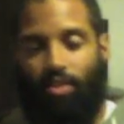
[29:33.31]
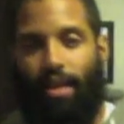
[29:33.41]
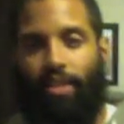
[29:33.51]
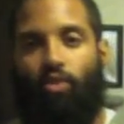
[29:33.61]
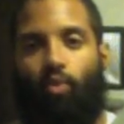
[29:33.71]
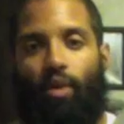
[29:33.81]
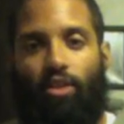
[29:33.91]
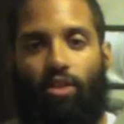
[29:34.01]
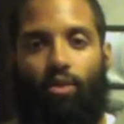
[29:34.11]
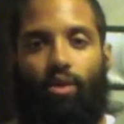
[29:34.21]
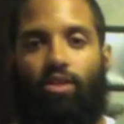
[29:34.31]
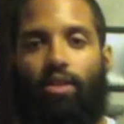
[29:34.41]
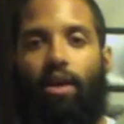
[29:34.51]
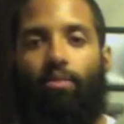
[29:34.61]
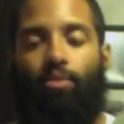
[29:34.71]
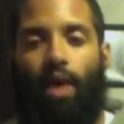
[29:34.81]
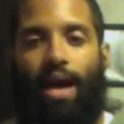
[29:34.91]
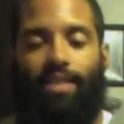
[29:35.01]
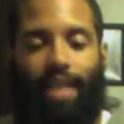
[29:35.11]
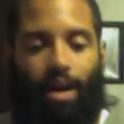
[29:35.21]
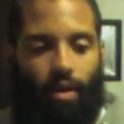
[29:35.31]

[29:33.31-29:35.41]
I just wanted to do this to help you guys out